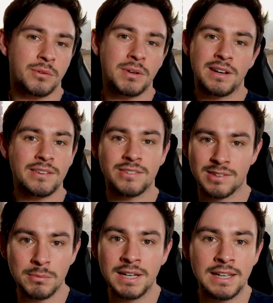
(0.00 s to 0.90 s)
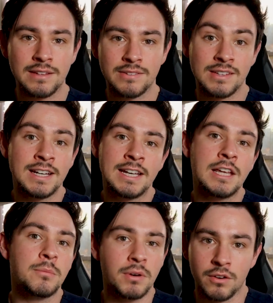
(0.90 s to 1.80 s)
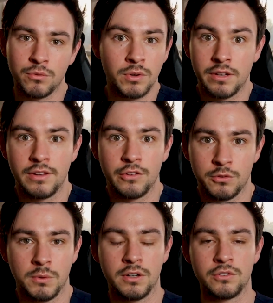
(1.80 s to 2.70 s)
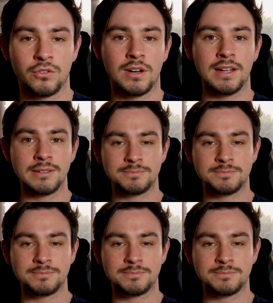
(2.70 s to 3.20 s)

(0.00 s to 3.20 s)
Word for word: some kind of synonym of one of those words, right?